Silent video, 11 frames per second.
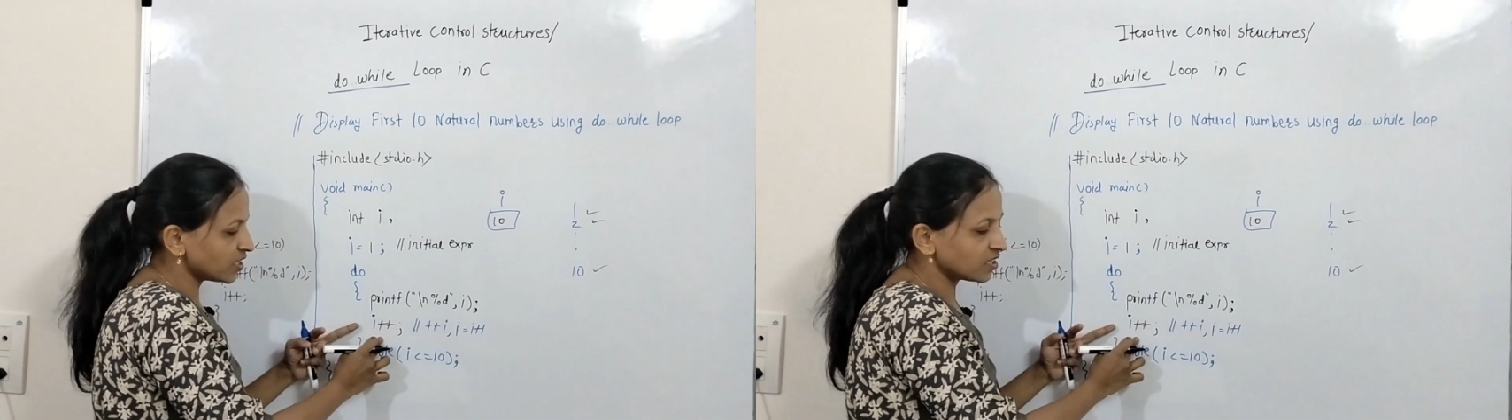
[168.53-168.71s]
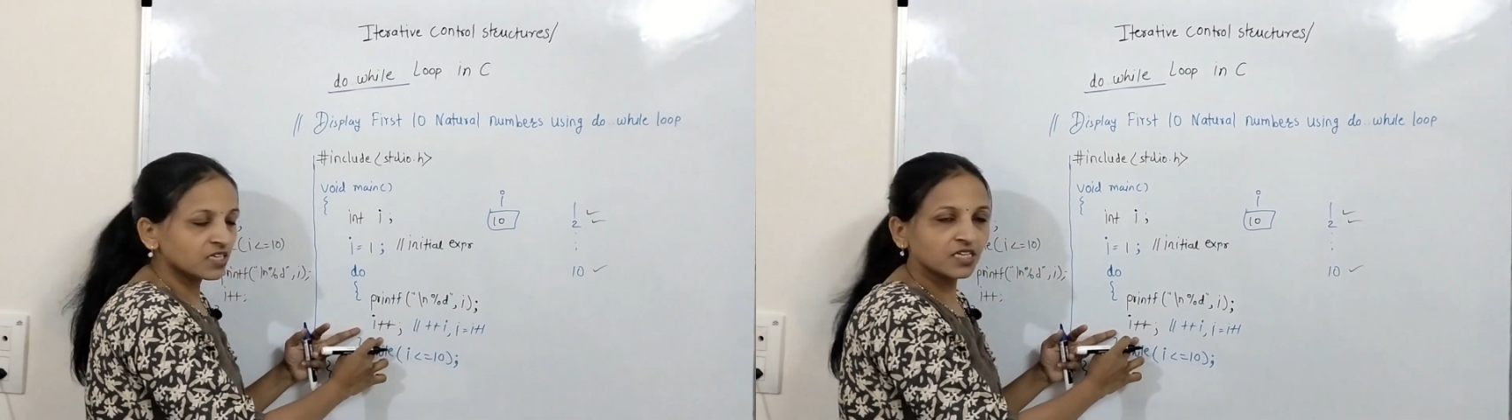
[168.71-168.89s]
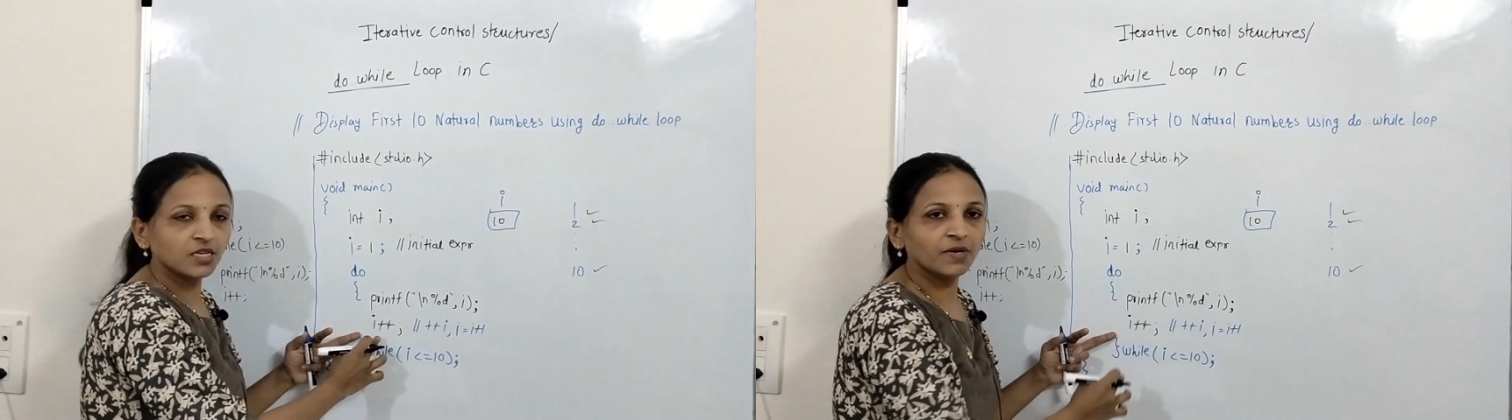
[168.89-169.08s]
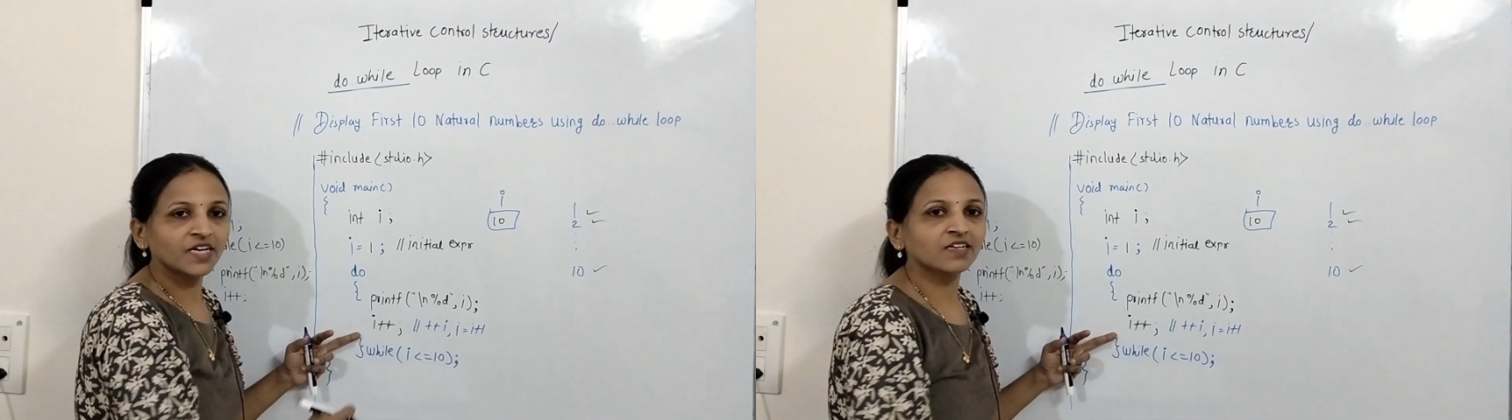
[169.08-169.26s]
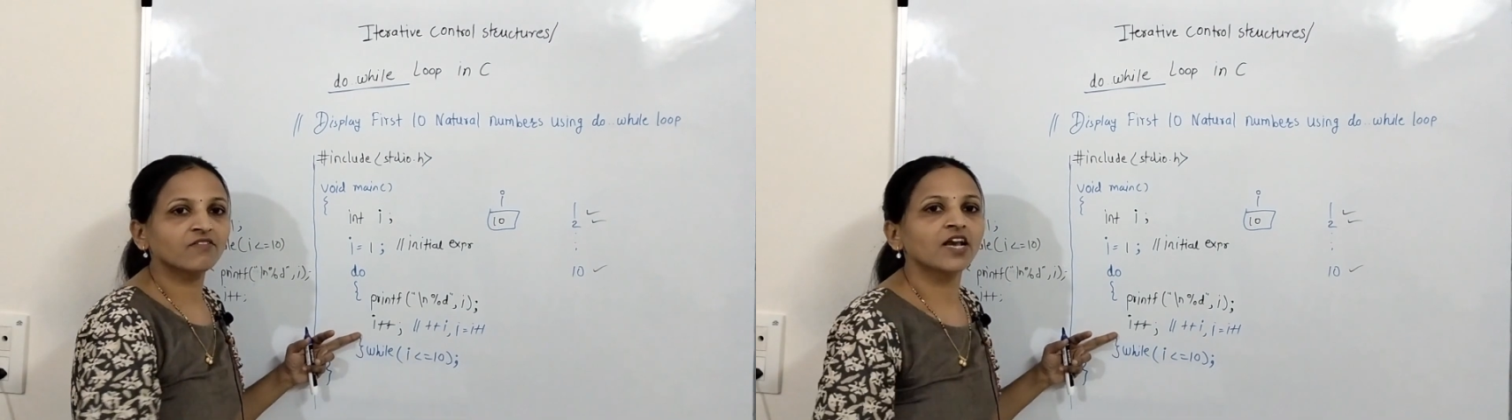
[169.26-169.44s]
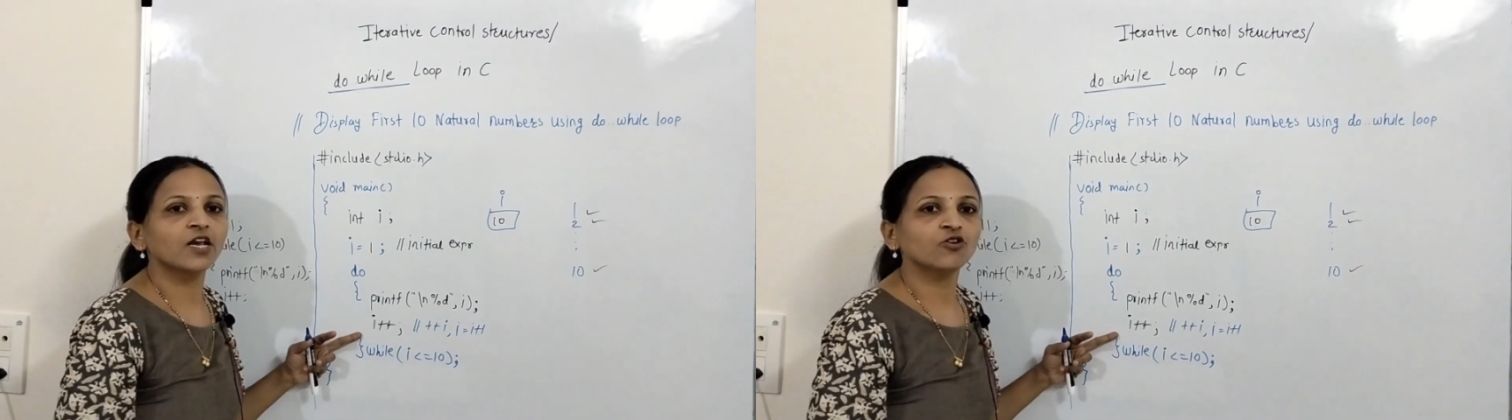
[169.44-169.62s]
increment
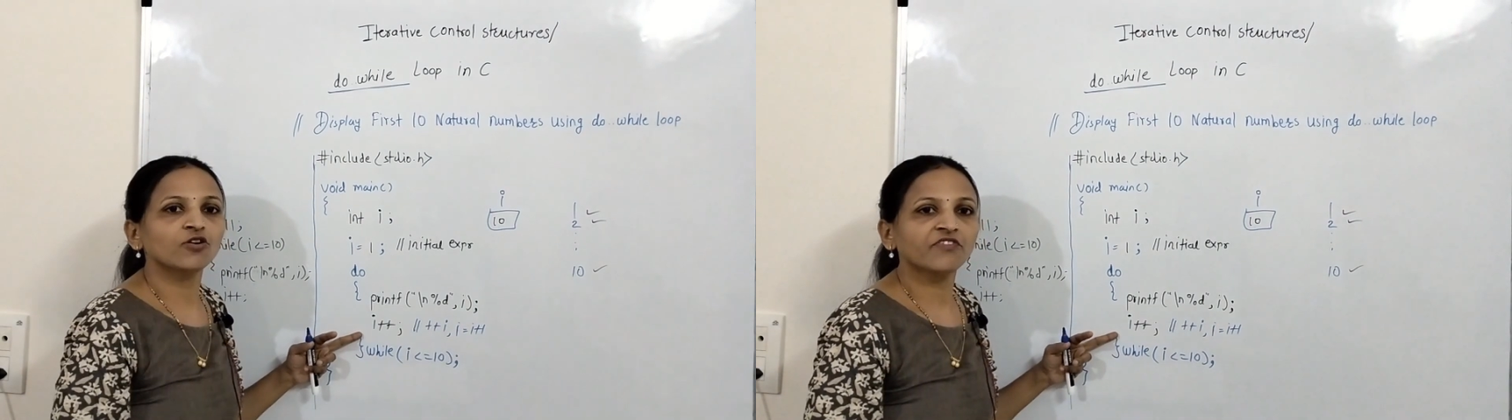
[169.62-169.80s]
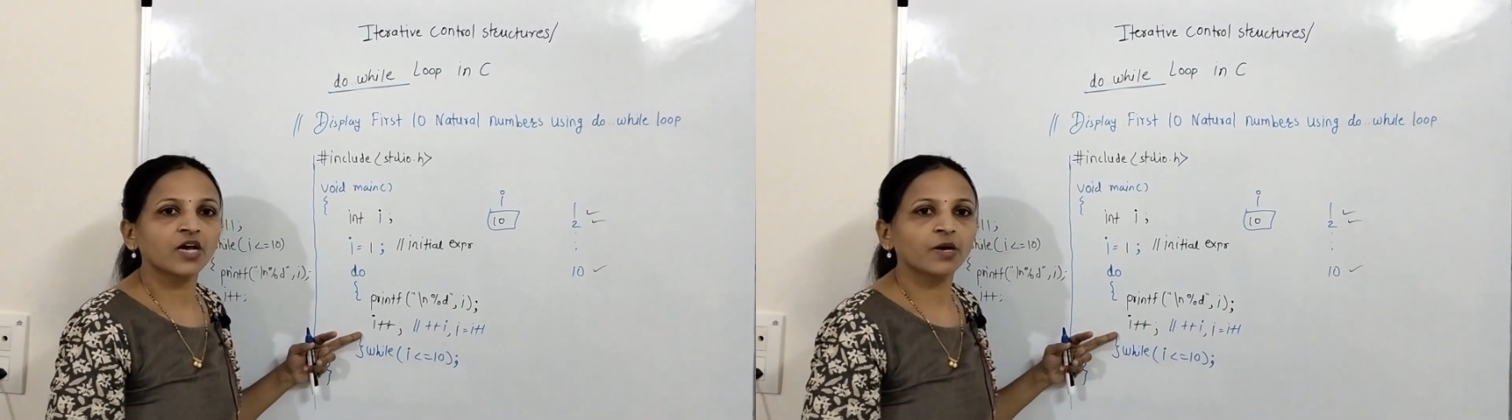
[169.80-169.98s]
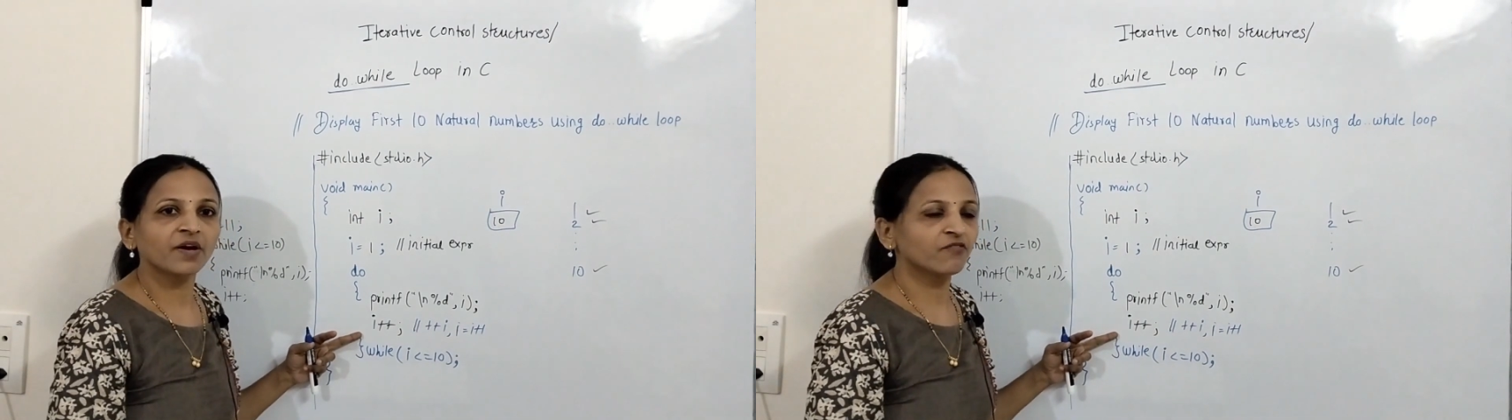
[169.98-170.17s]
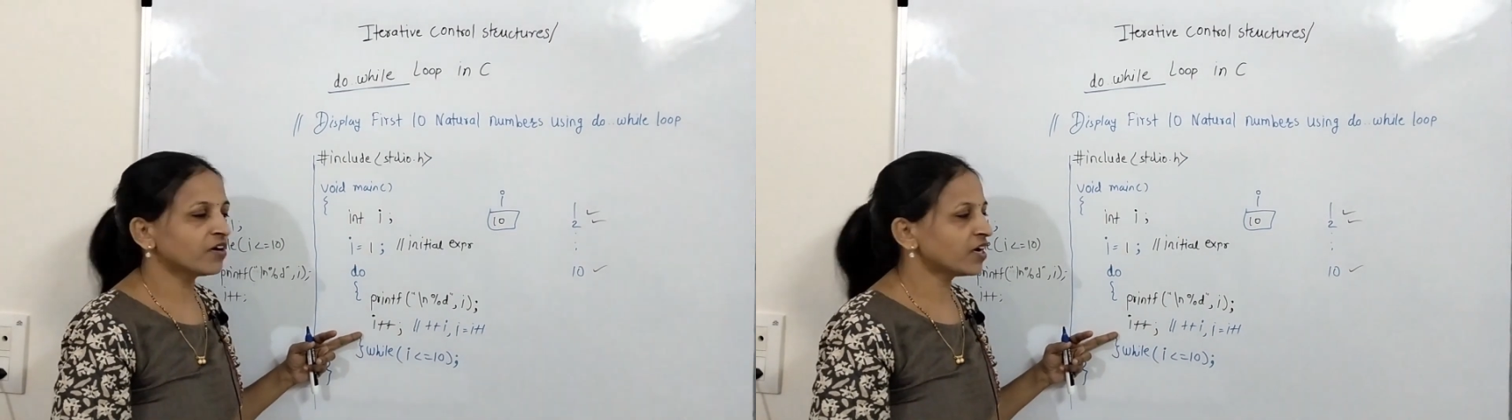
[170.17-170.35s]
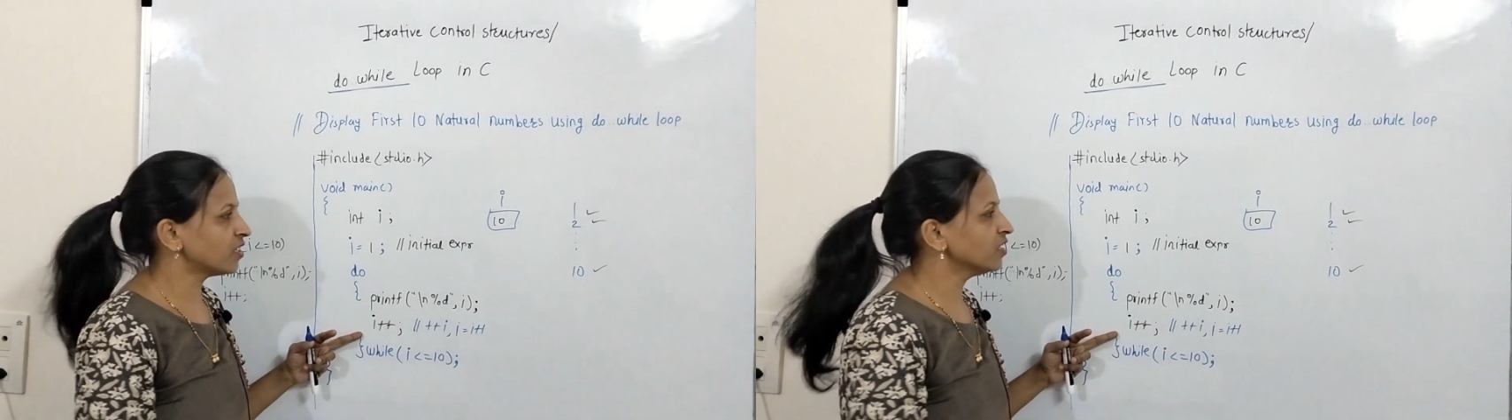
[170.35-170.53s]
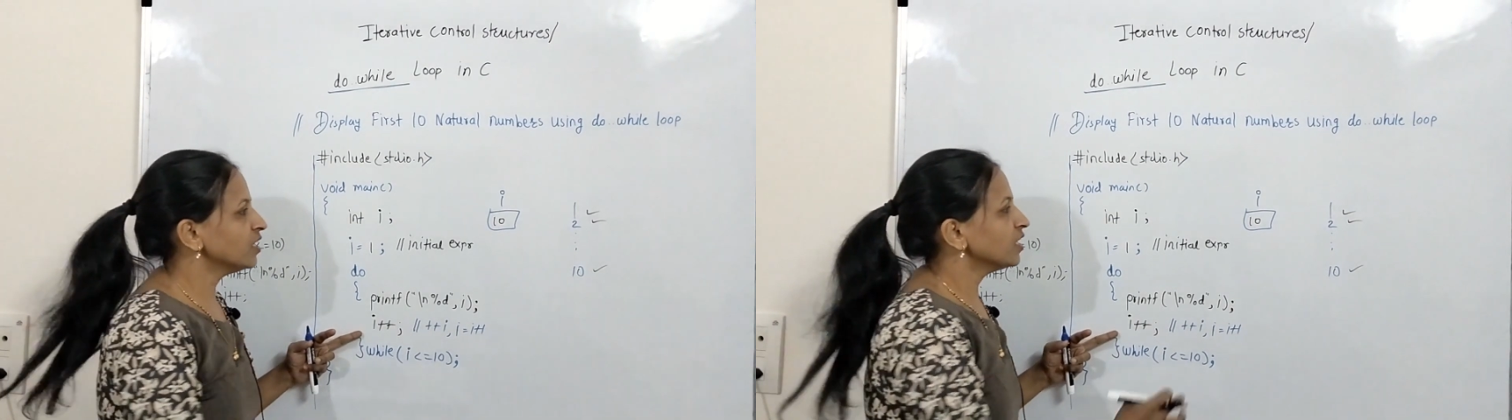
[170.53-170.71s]
the value of I by
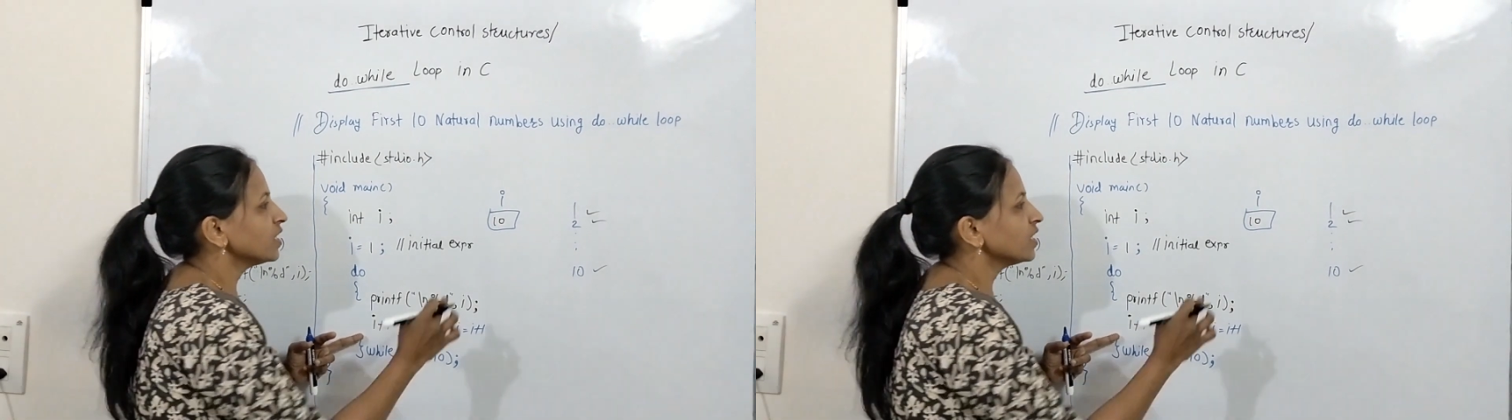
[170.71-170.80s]
1.